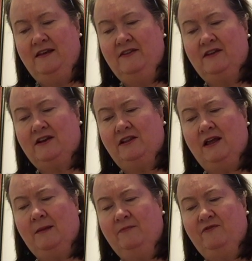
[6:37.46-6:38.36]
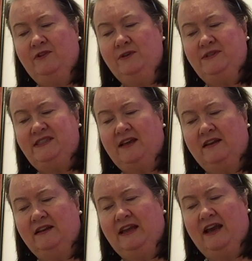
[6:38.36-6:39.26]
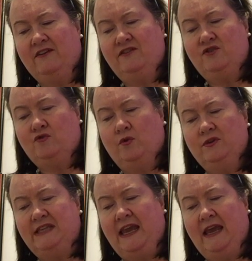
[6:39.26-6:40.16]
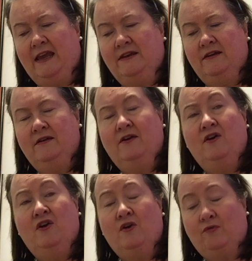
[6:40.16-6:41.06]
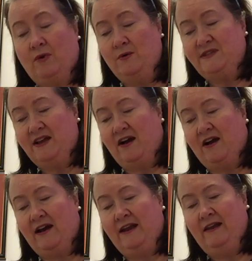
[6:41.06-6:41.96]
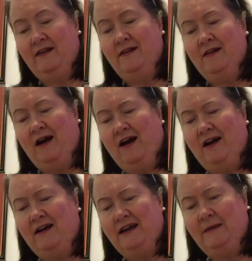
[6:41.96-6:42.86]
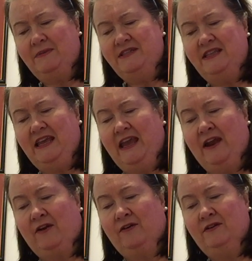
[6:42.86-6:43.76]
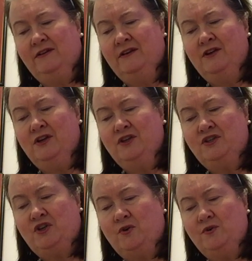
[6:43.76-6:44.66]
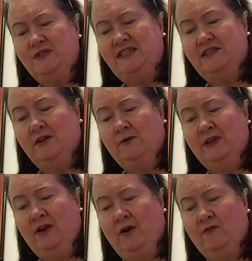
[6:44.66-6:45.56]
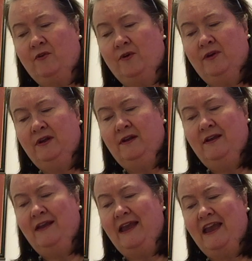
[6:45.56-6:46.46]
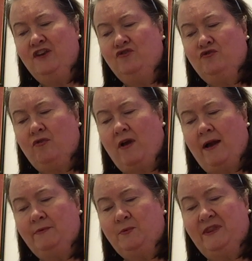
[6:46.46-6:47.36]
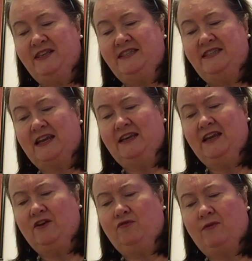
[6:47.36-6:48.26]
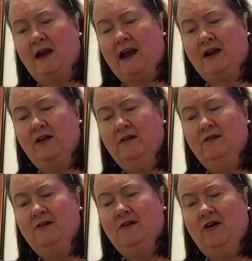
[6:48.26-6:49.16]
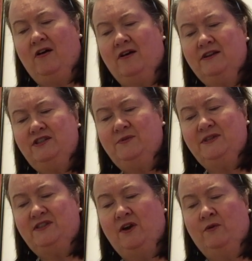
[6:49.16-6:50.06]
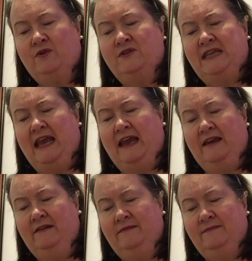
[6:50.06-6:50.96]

The club flew suddenly out of the troll's hand, rose high, high up into the air, turned slowly over, and dropped with a sickening crack onto its owner's head.